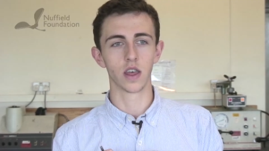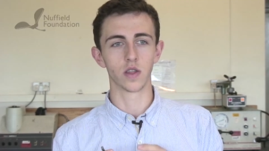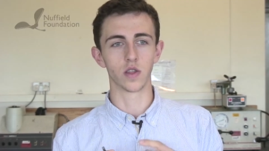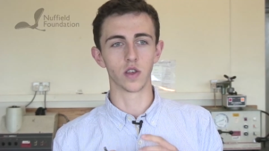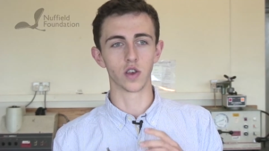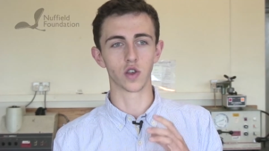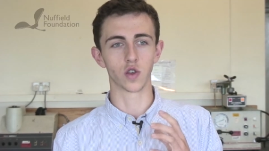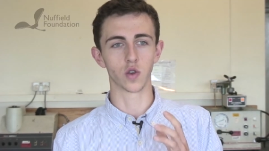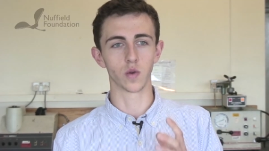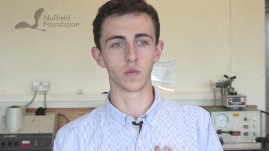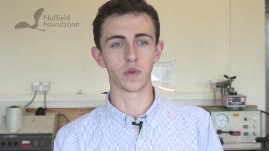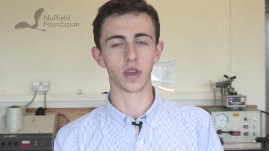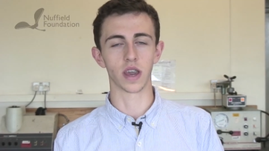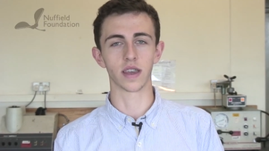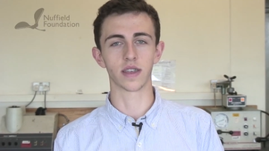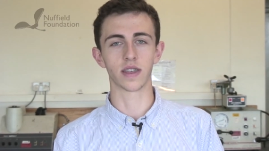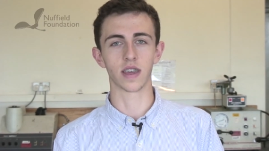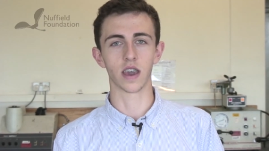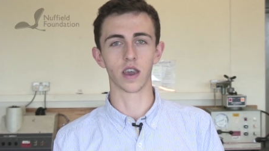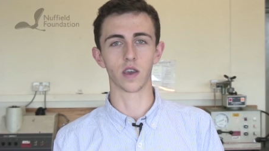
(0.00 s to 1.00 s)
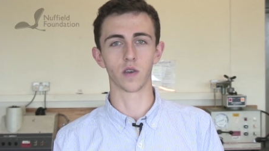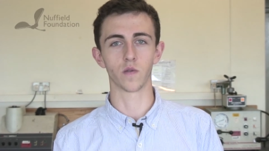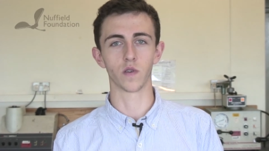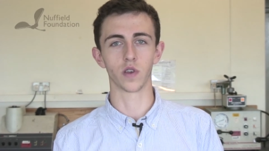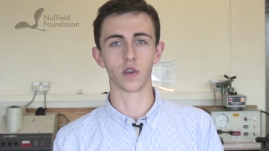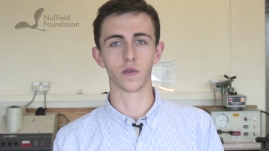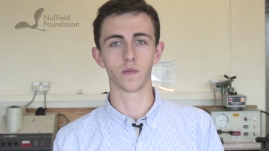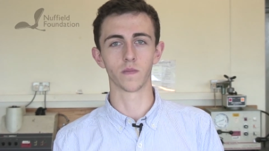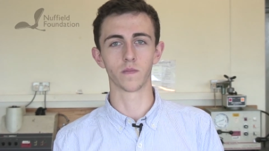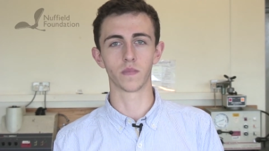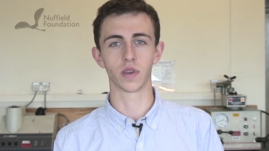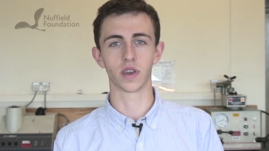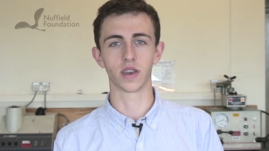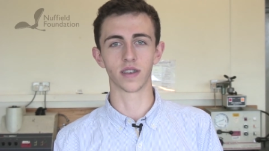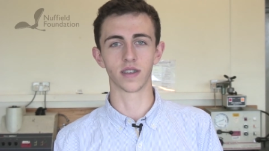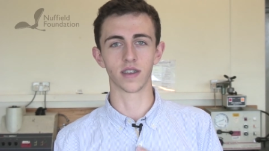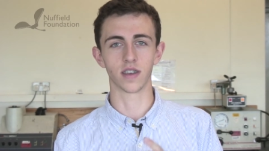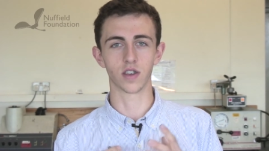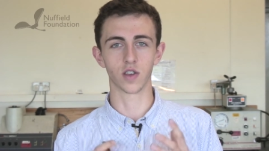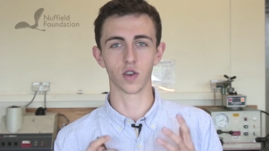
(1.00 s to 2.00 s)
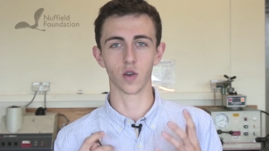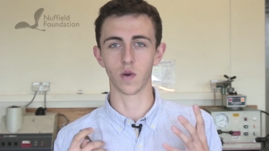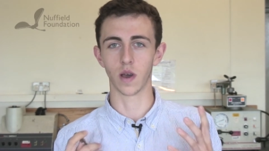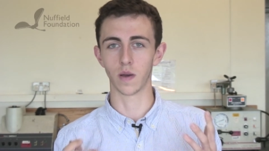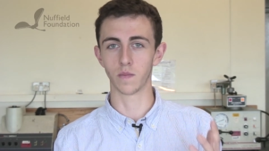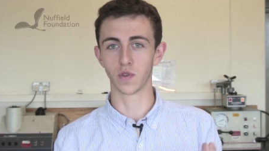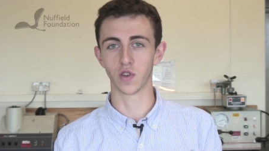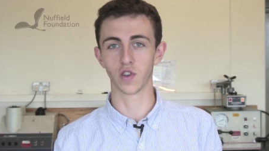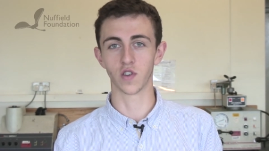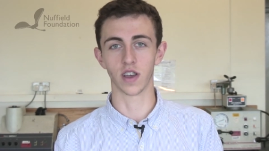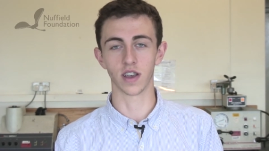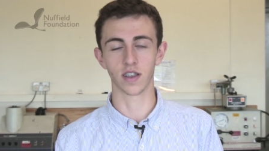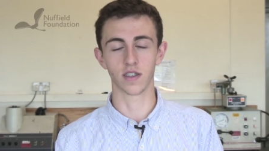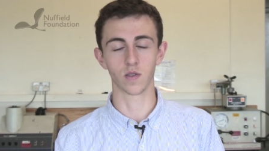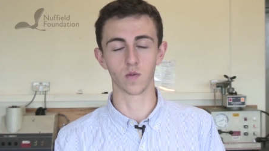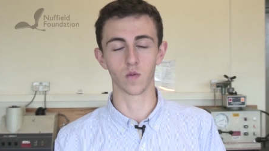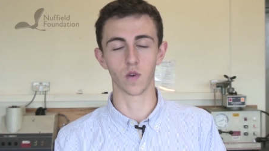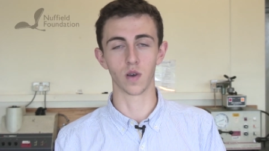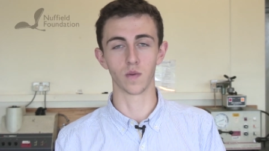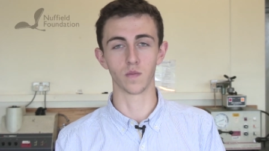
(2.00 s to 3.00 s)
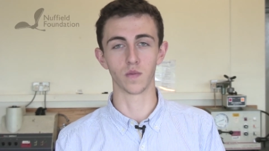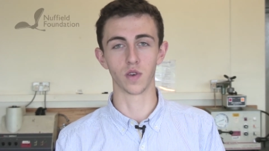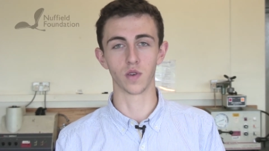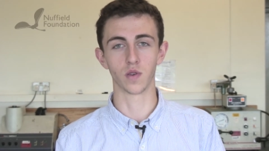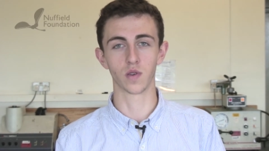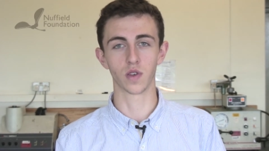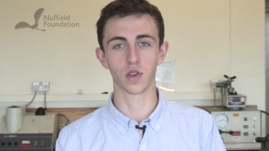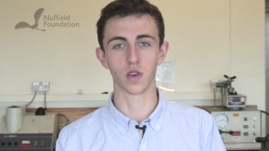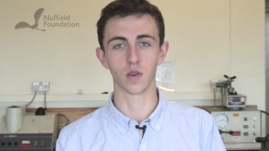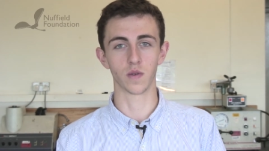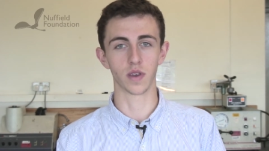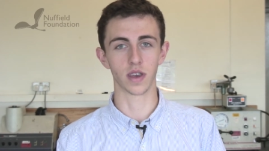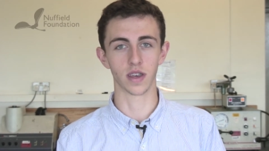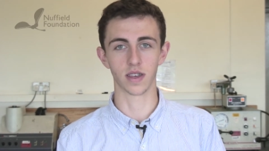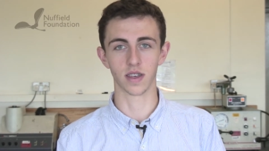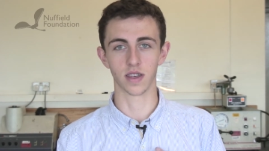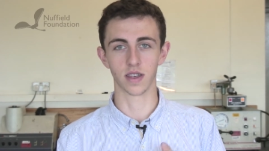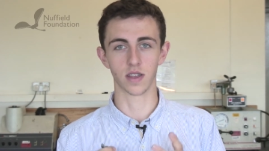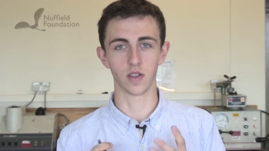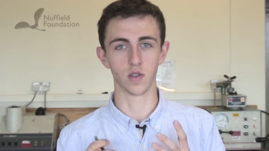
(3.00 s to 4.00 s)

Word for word: the subject area because it's so abstract to what I'm used to. It's